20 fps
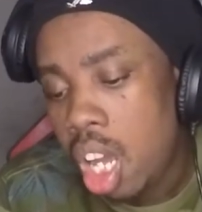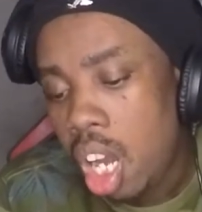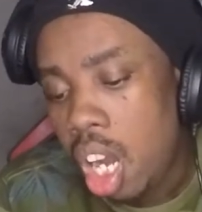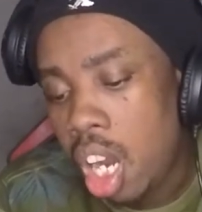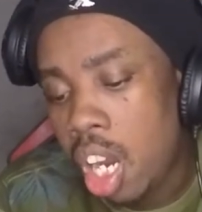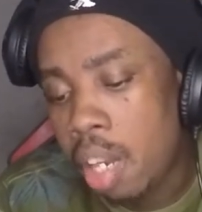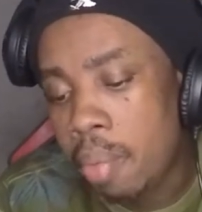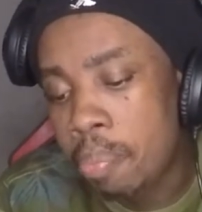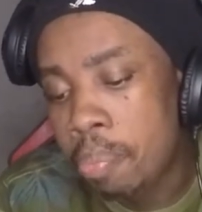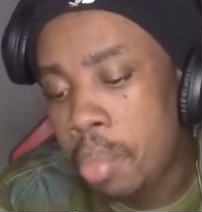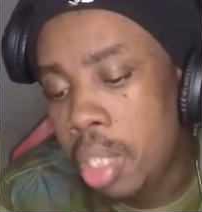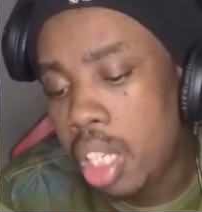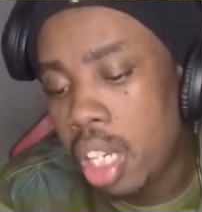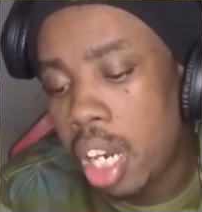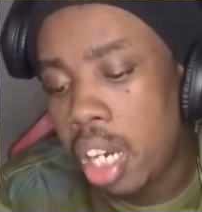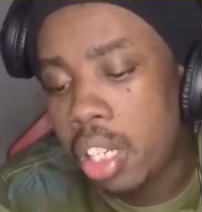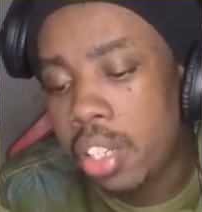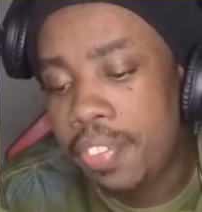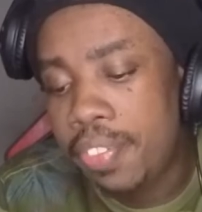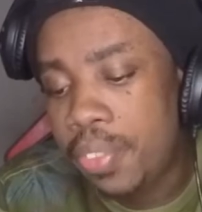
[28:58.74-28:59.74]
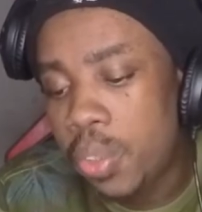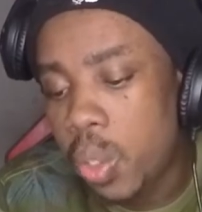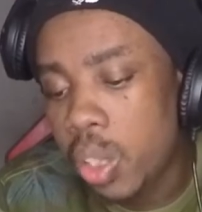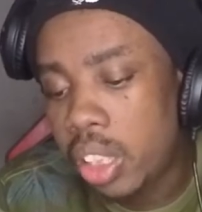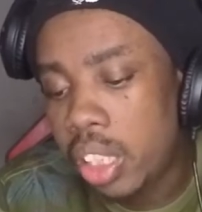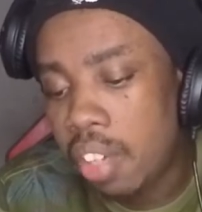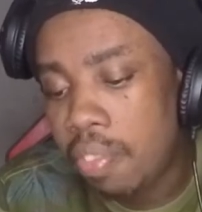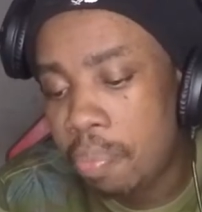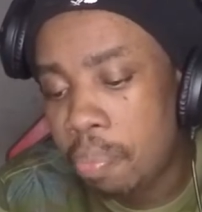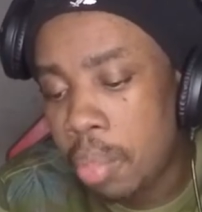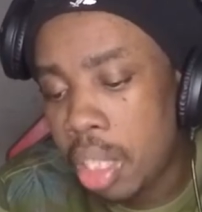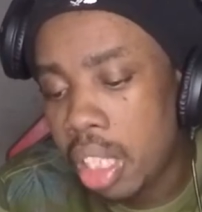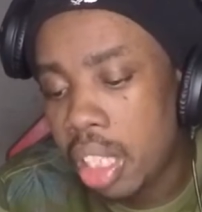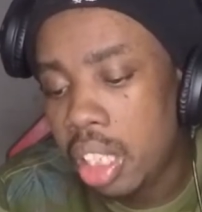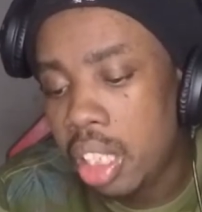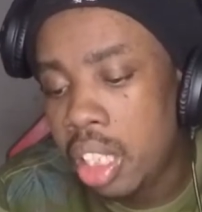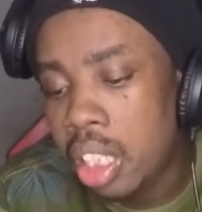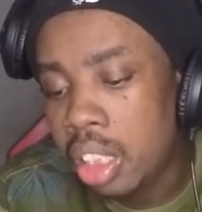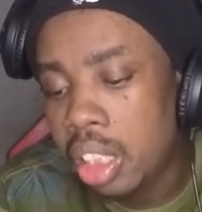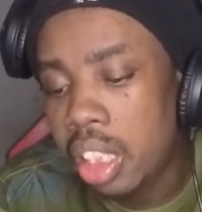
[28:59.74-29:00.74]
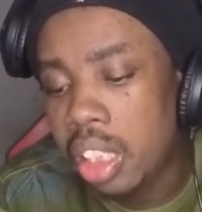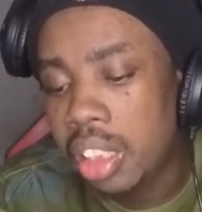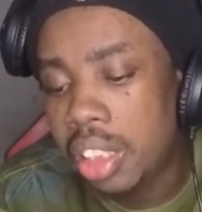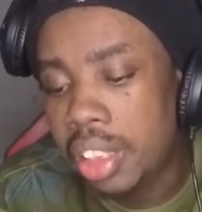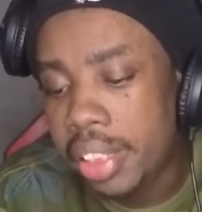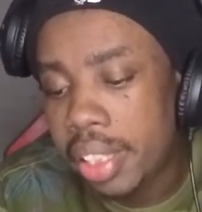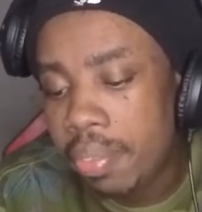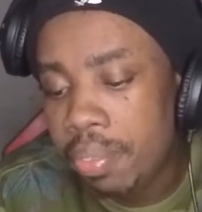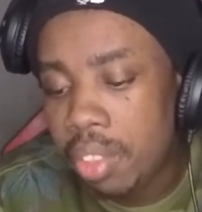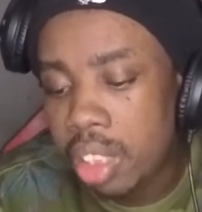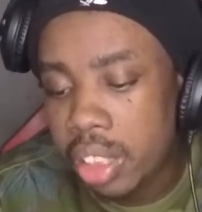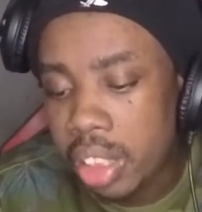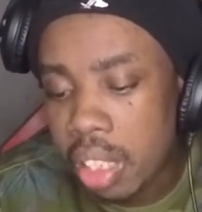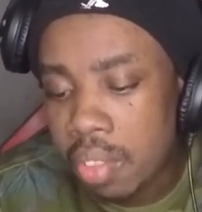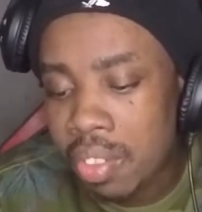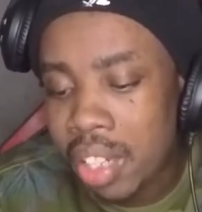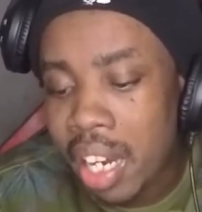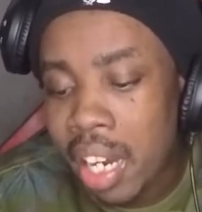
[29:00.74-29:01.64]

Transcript: on the 4th of May 1877